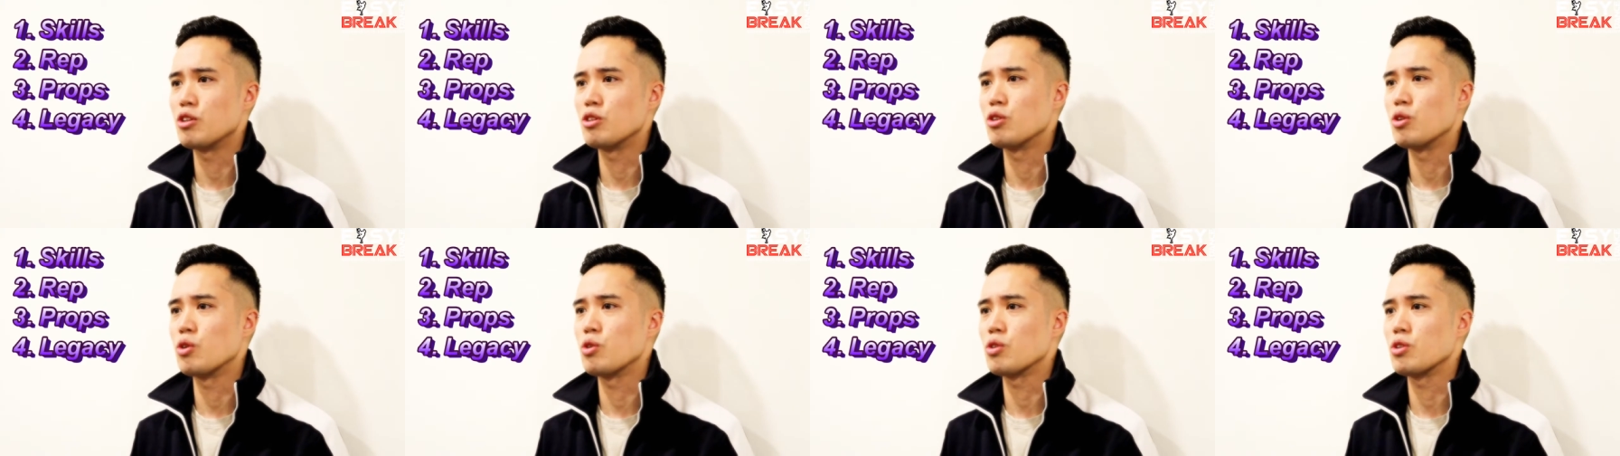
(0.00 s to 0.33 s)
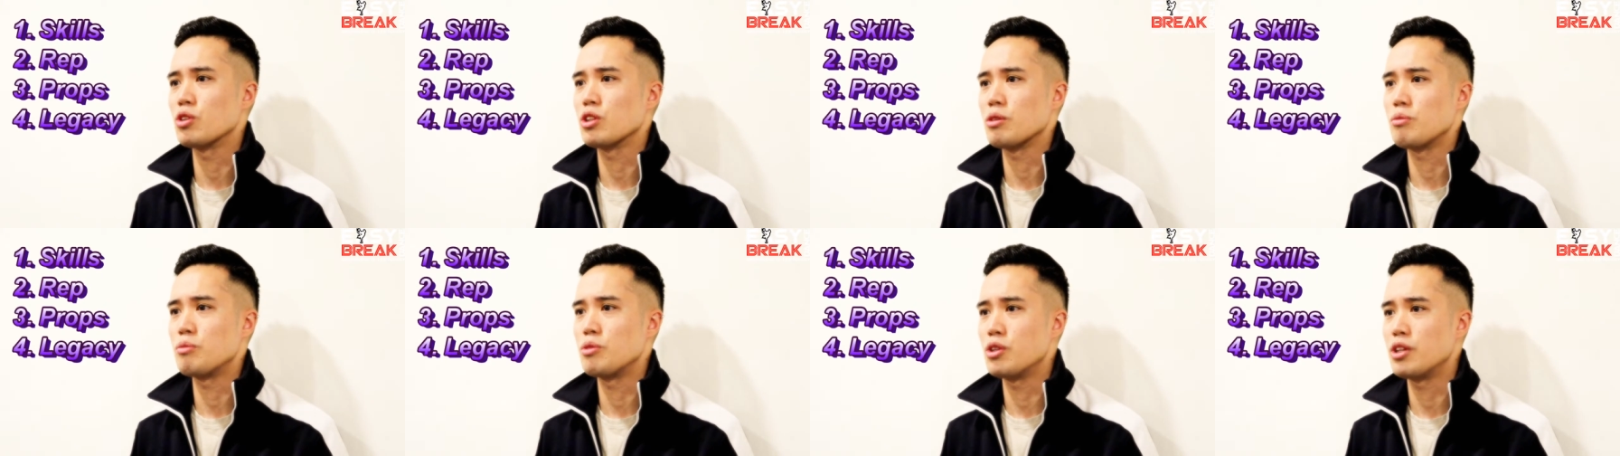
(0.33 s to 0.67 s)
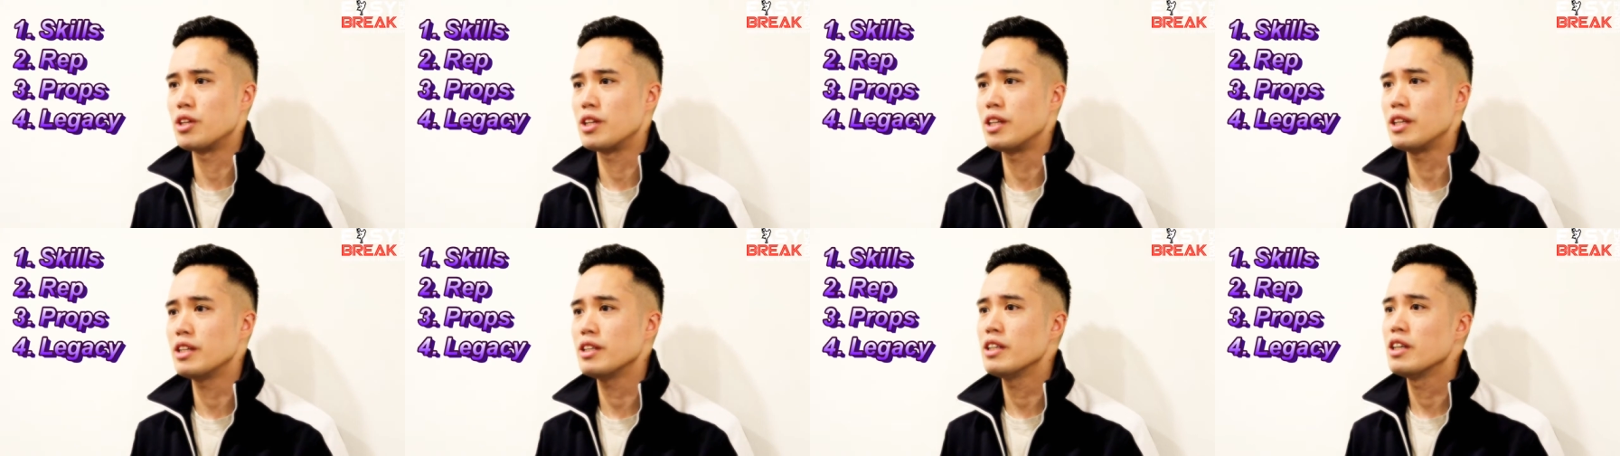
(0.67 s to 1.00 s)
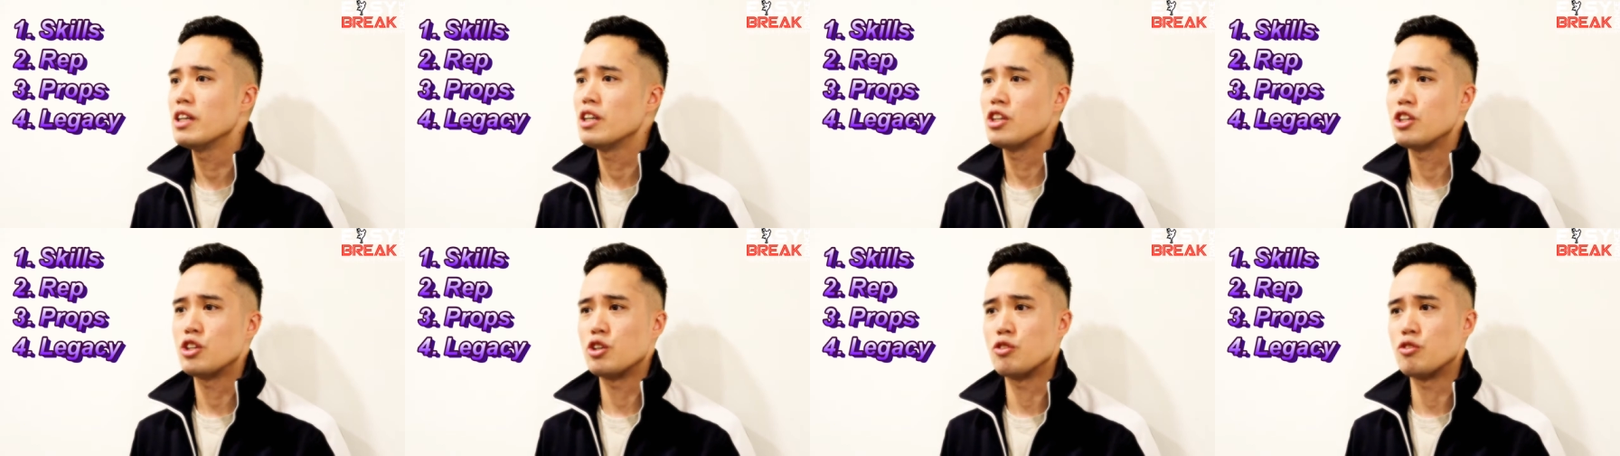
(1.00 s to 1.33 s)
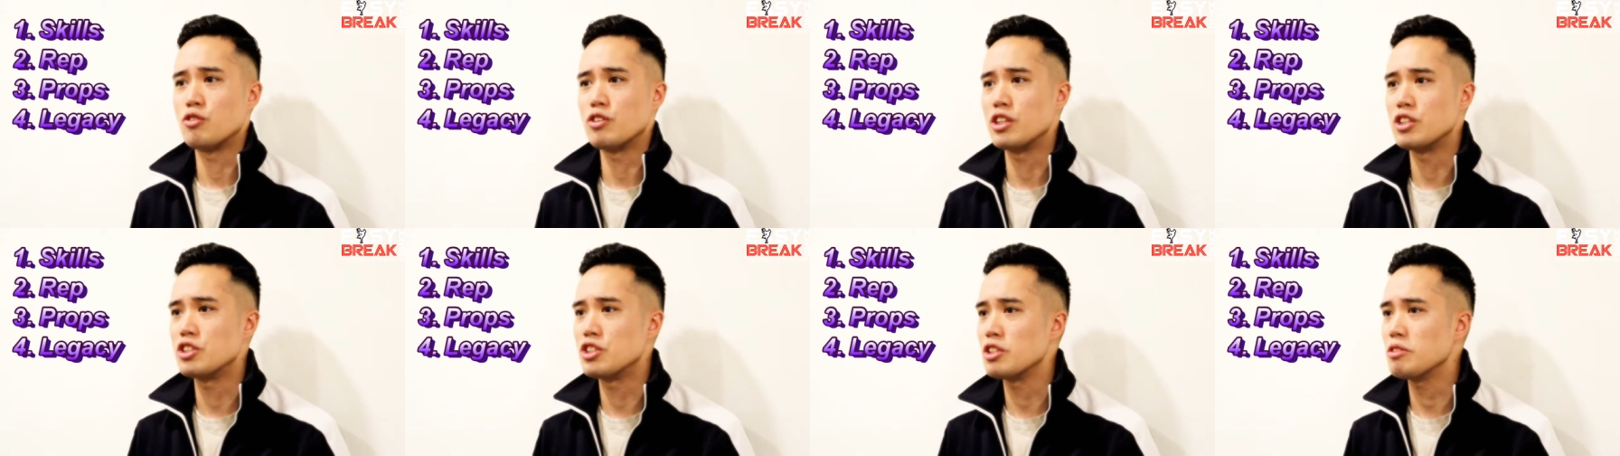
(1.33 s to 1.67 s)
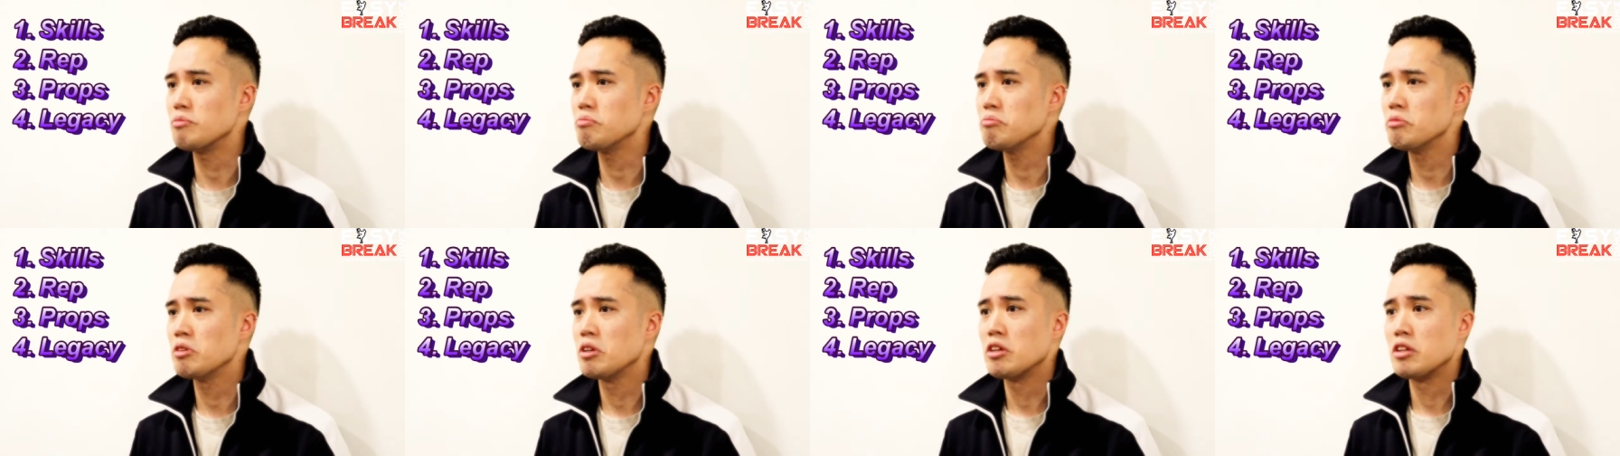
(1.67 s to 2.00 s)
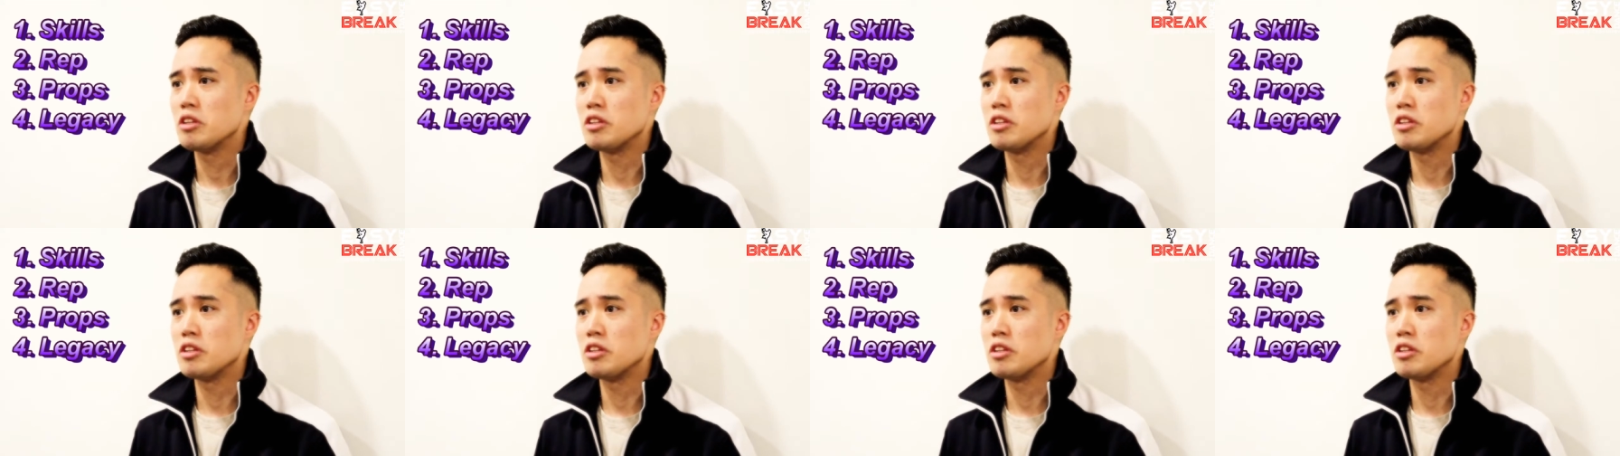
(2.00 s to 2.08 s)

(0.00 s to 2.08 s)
your local community, your region,